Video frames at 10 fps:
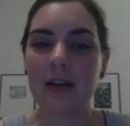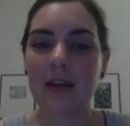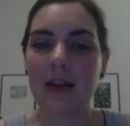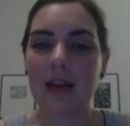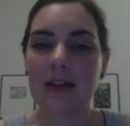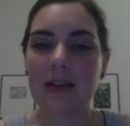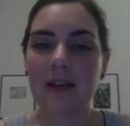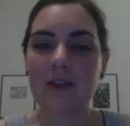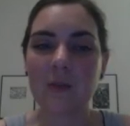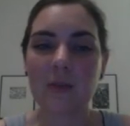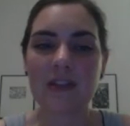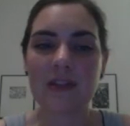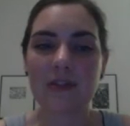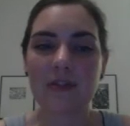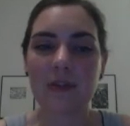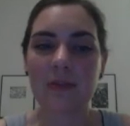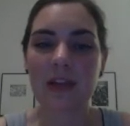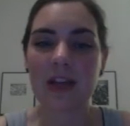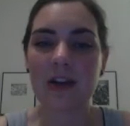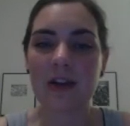And again, this piece is from
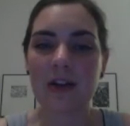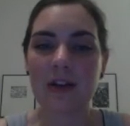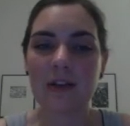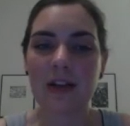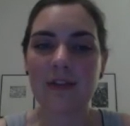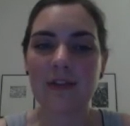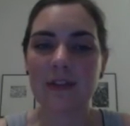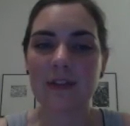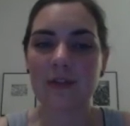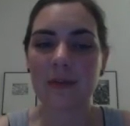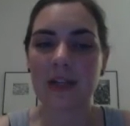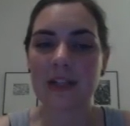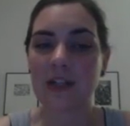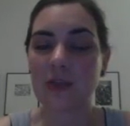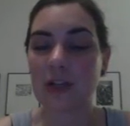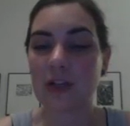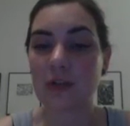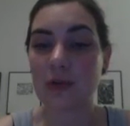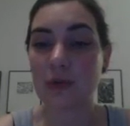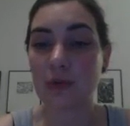later in her life. It's from
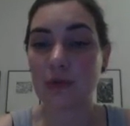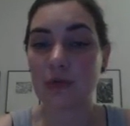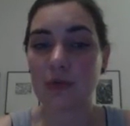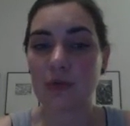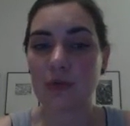1922 to